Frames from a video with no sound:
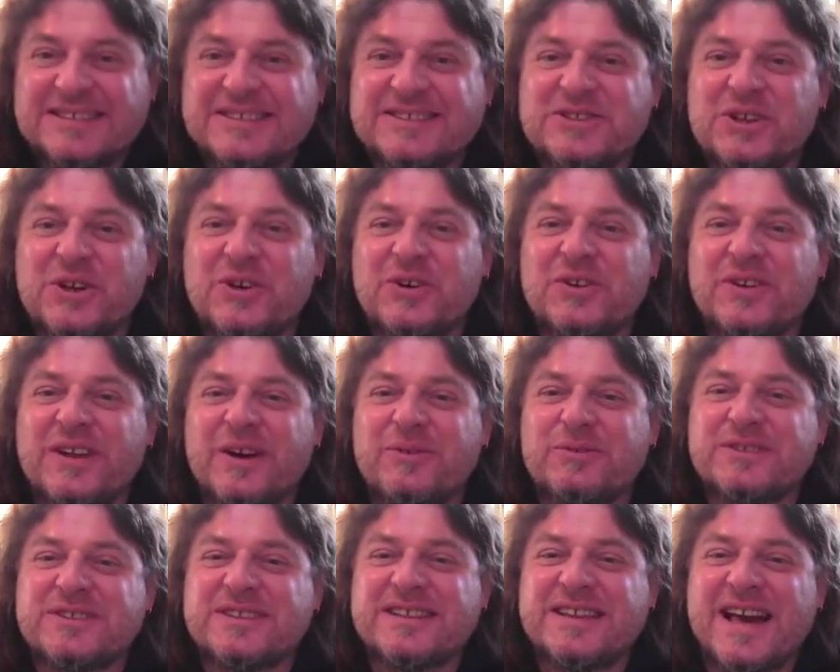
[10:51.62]
So
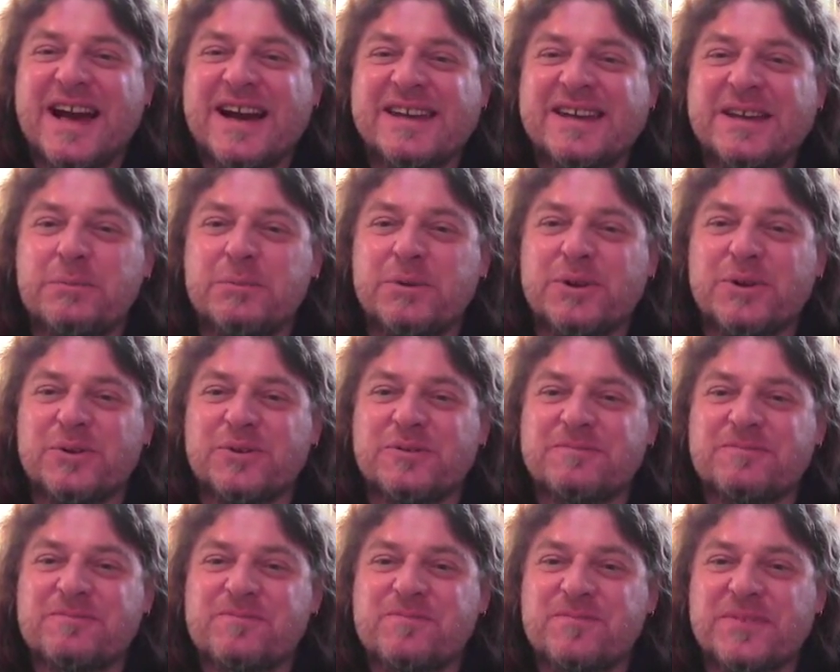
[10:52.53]
that was the Yaki Blue.
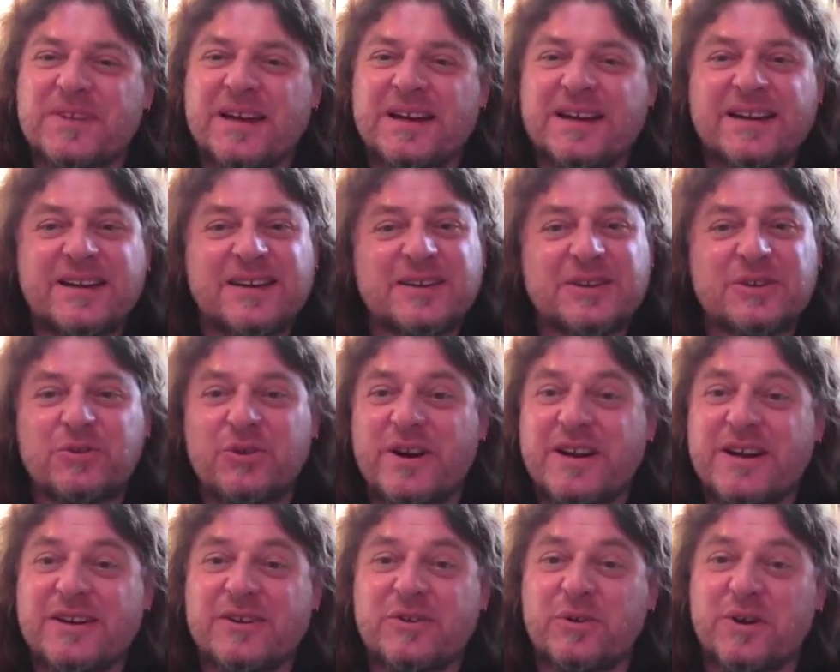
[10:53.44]

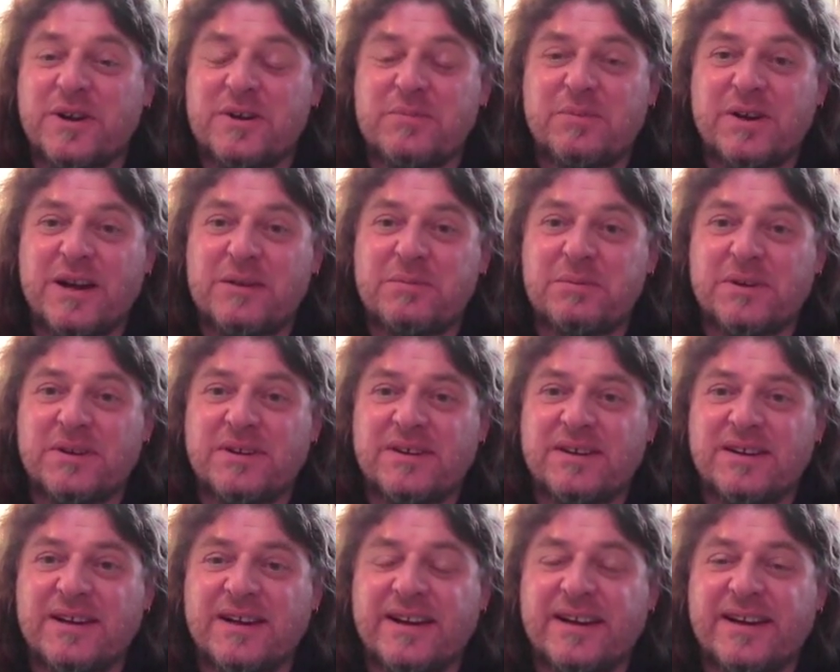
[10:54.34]
Great pepper,
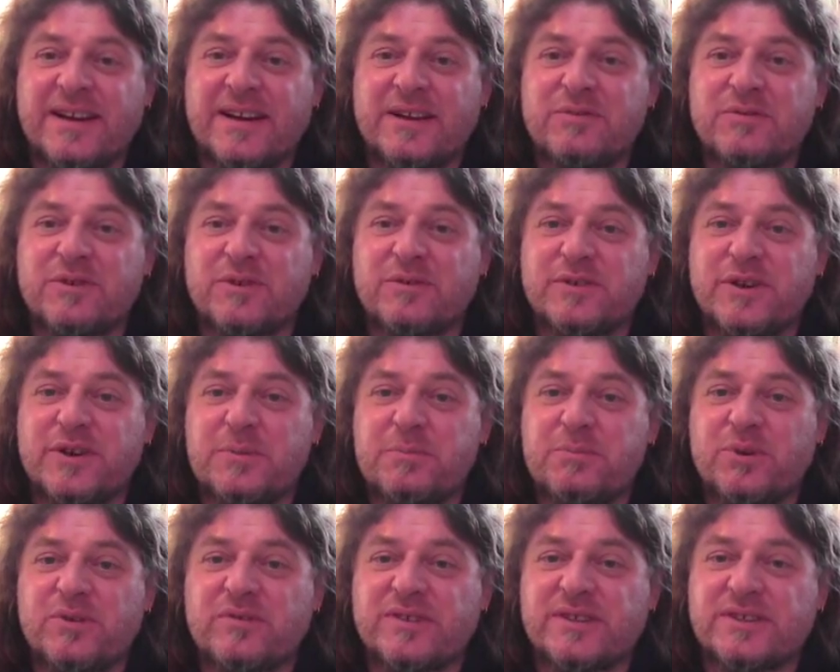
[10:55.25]
and I feel very
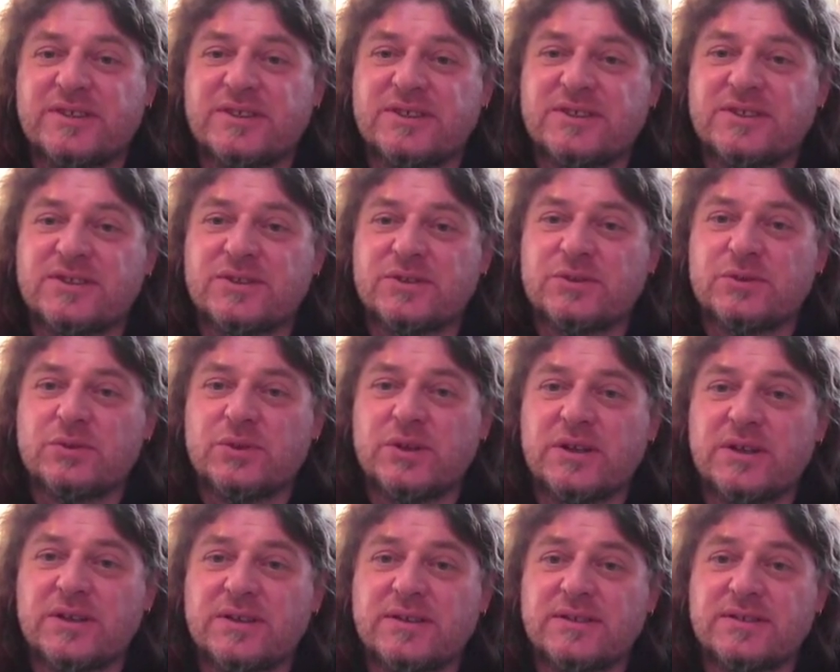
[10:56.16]
privileged
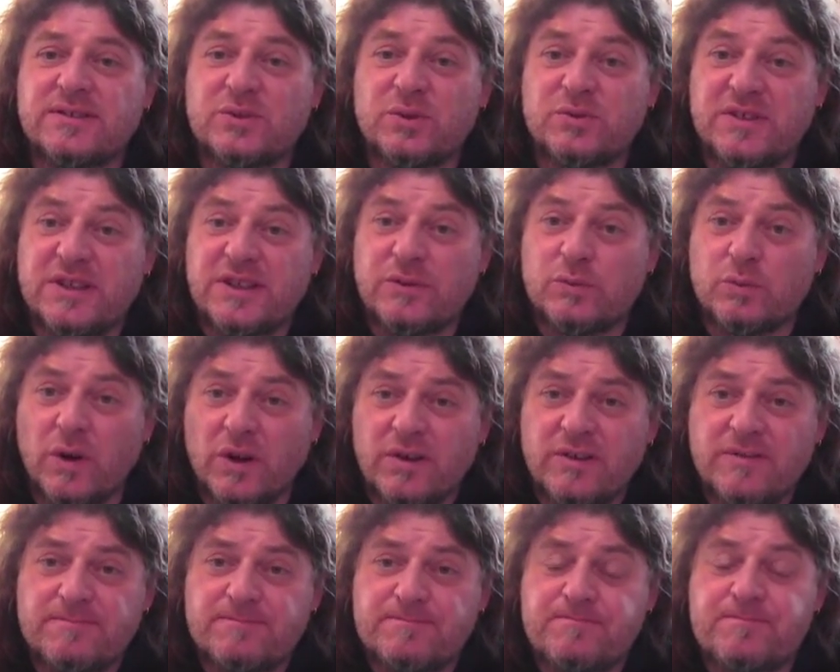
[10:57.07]
to have eaten one.